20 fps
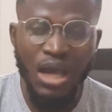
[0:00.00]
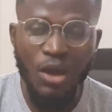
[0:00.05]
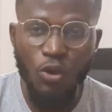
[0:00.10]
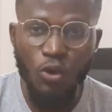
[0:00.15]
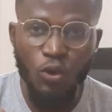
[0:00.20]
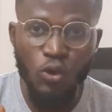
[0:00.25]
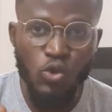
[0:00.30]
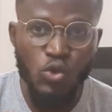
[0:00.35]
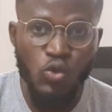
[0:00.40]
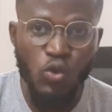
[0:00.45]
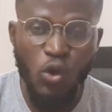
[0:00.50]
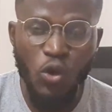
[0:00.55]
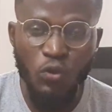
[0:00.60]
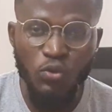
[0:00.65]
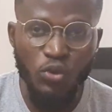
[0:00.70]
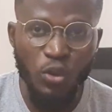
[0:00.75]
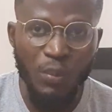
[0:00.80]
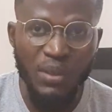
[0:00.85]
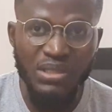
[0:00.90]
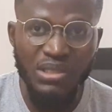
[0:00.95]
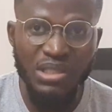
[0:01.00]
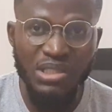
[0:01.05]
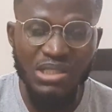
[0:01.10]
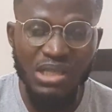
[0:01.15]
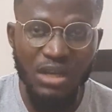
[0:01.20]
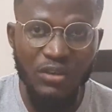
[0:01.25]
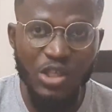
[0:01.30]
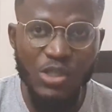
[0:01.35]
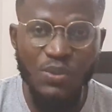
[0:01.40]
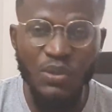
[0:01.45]
down, go through all the messages
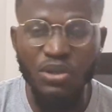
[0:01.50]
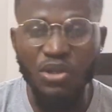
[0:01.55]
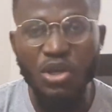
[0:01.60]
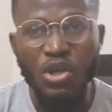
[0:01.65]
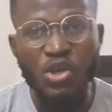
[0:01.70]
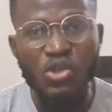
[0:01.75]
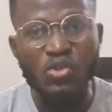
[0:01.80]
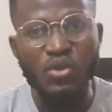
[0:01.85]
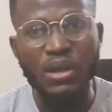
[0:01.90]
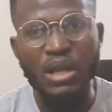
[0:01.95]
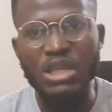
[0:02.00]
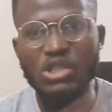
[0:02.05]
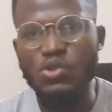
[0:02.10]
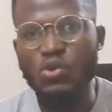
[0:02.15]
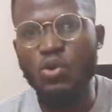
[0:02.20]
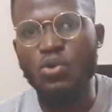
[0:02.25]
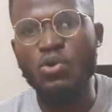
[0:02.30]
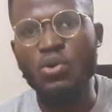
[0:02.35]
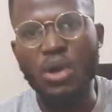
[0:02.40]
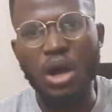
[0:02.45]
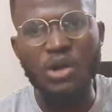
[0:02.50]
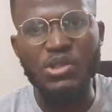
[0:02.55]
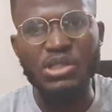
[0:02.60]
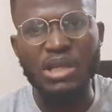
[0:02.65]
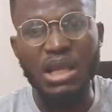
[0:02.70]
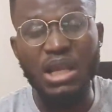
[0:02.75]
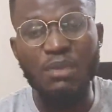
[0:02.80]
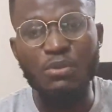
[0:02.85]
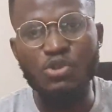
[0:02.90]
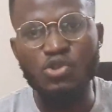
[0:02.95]
and respond. So let's go
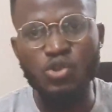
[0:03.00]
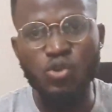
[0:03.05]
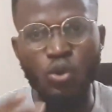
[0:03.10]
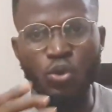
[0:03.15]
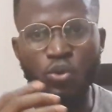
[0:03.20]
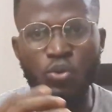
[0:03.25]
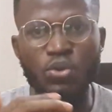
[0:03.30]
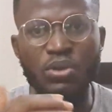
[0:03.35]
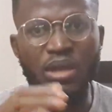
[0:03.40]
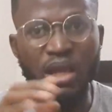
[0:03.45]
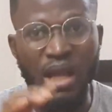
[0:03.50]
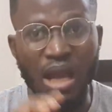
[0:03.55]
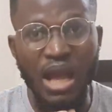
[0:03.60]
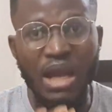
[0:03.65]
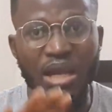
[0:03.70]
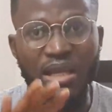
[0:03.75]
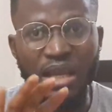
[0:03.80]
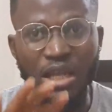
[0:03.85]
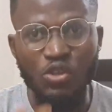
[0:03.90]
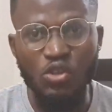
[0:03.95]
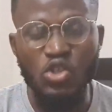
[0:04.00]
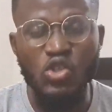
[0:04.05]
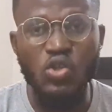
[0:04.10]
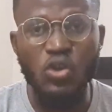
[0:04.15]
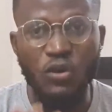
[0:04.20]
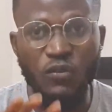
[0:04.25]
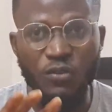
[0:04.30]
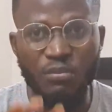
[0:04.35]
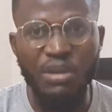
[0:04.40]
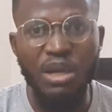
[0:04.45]
outside. Let me show you the car that I just
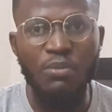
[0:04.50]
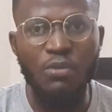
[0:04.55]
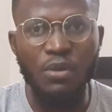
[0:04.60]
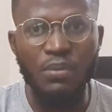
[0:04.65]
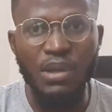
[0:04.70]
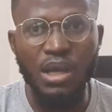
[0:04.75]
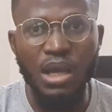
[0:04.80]
got from my mom,